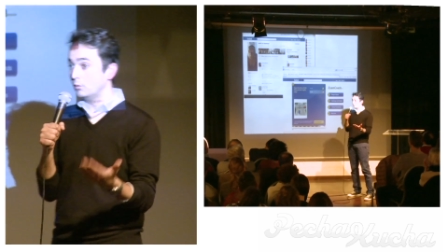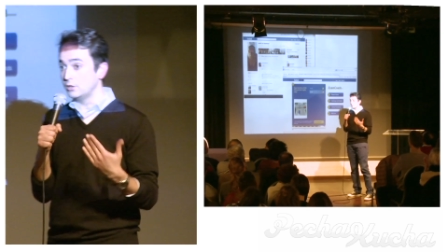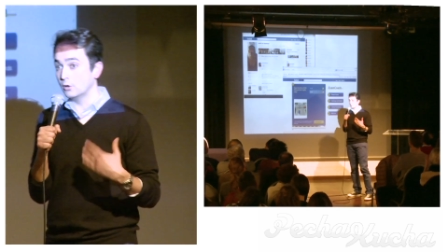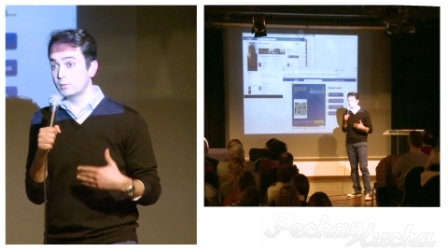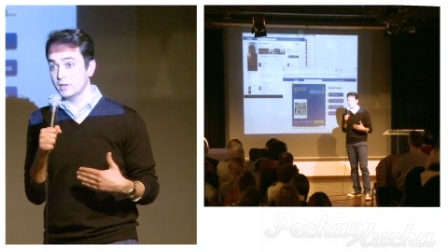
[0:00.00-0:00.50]

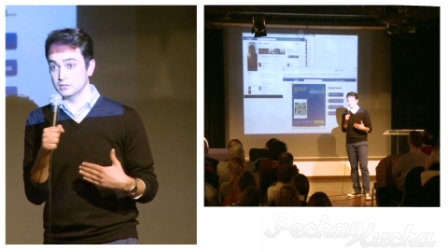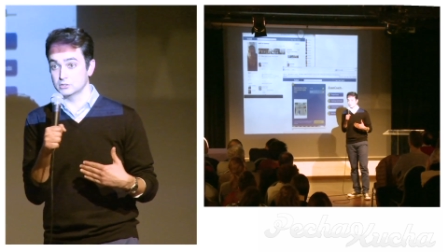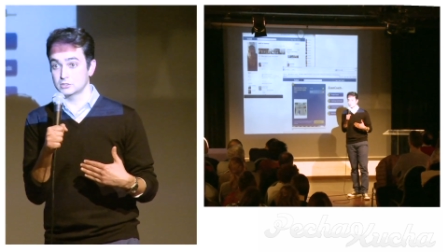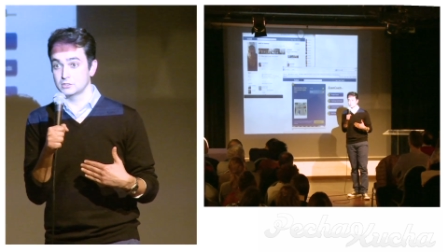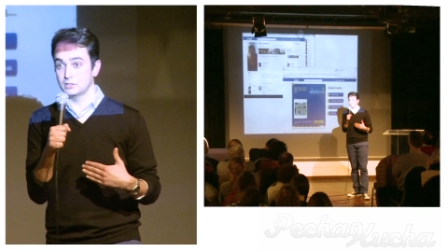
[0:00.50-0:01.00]
with your
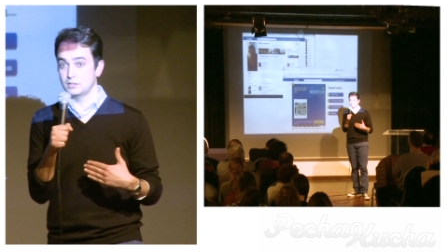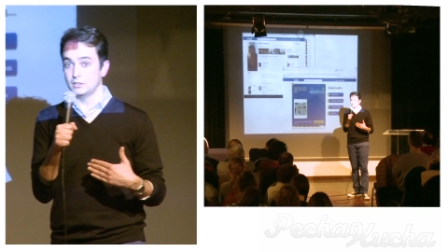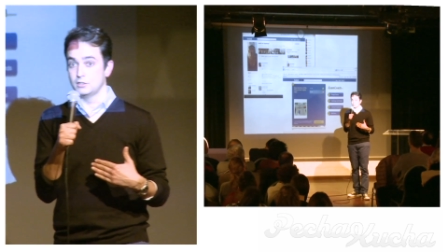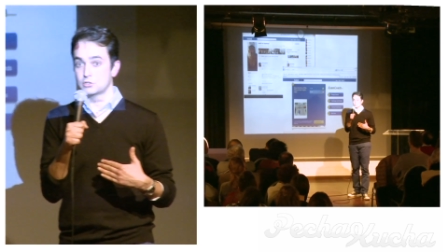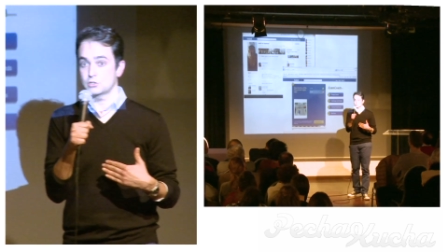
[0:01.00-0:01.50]
peers.
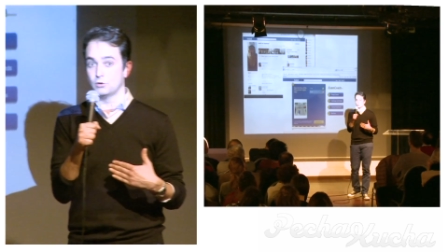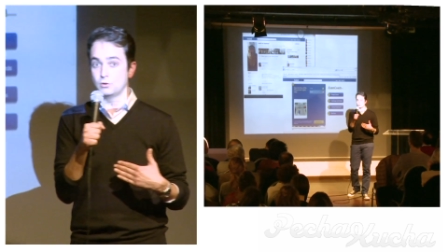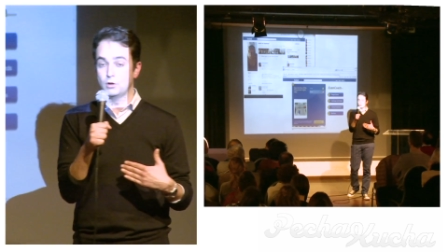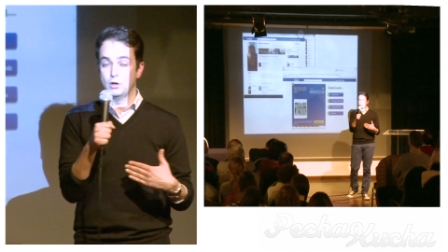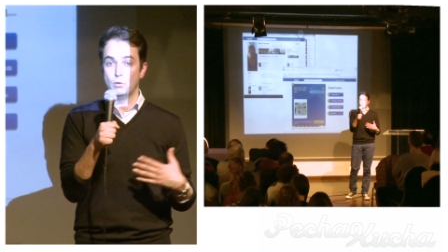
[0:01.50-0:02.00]

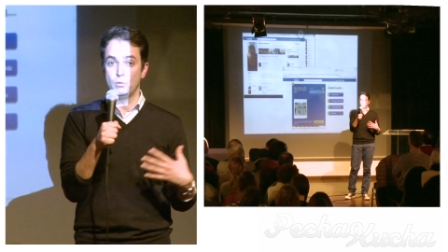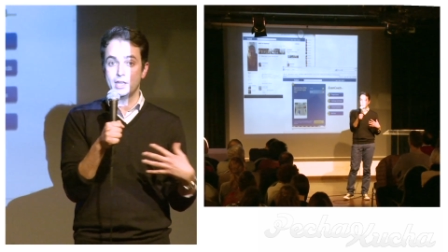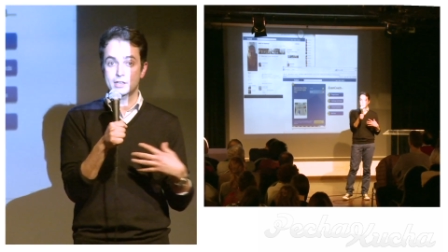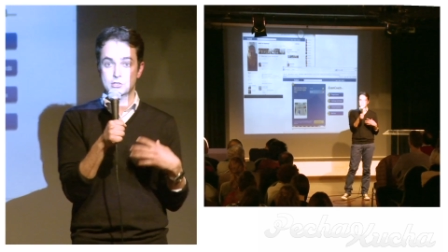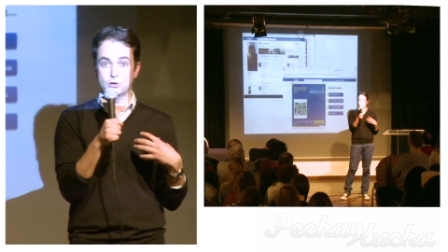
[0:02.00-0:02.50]
So
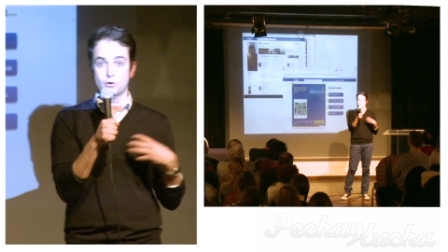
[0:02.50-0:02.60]
we as an